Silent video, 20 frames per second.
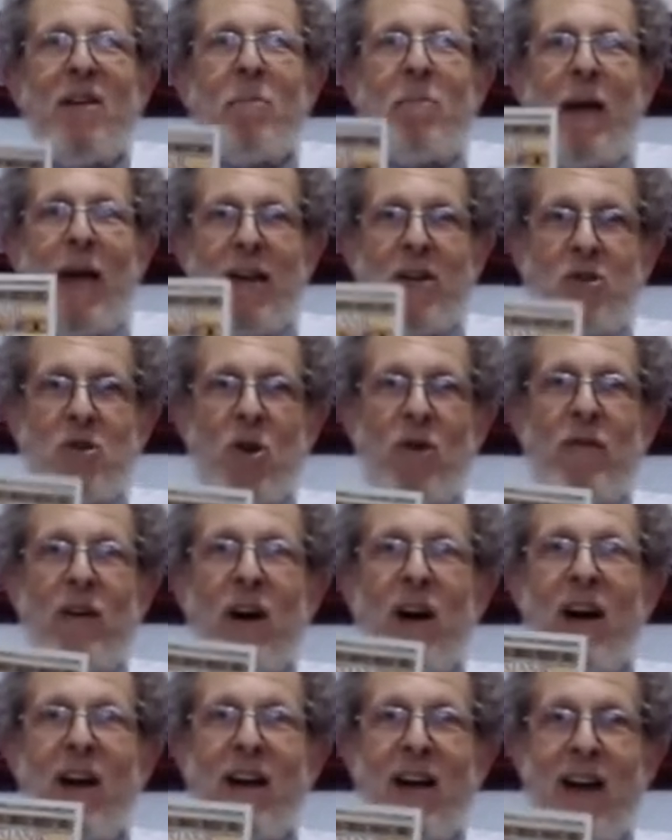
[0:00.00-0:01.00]
Passover
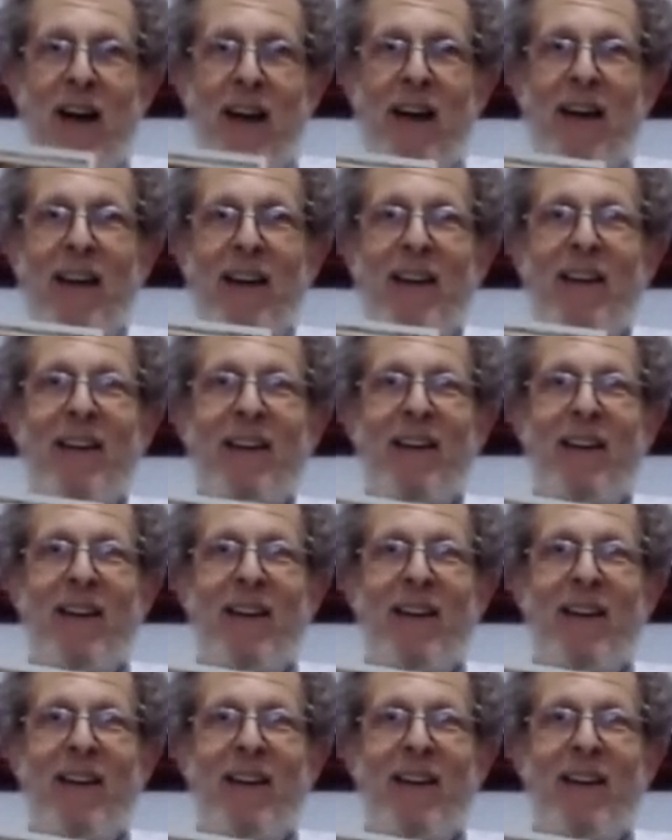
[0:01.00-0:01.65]
Haggadah,